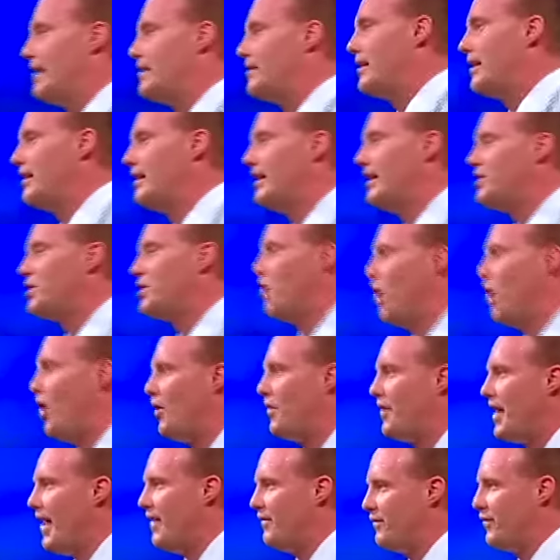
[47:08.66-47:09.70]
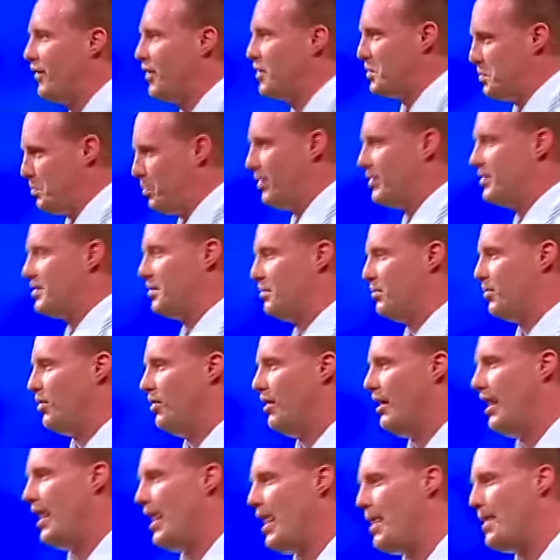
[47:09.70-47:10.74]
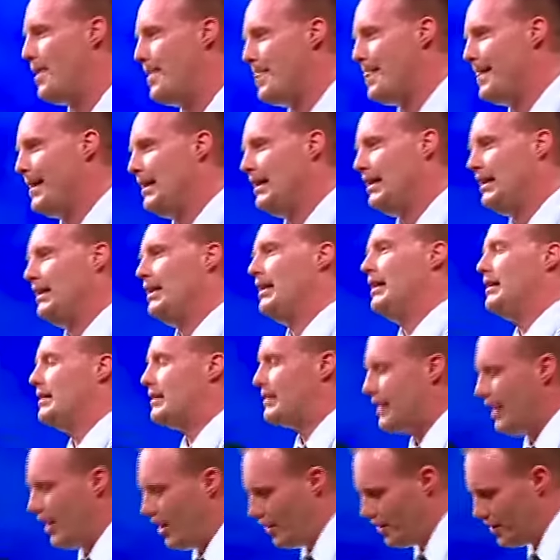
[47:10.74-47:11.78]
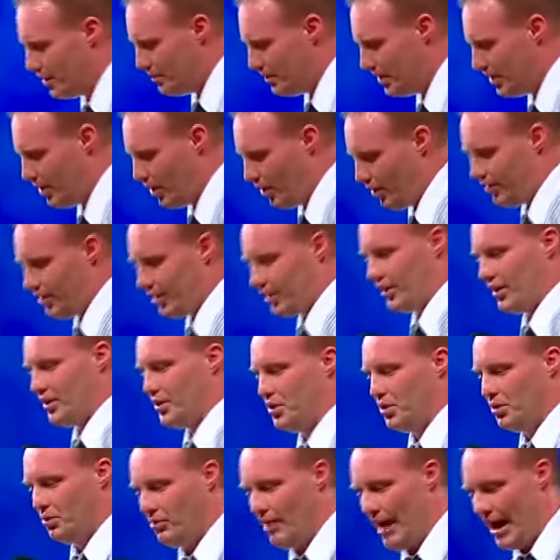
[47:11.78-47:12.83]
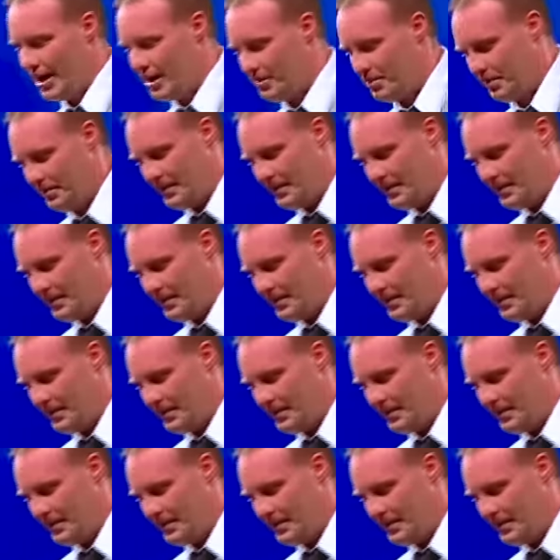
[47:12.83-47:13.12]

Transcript: I said, let's call that first principal and tell them, you know, they're going to do a write-up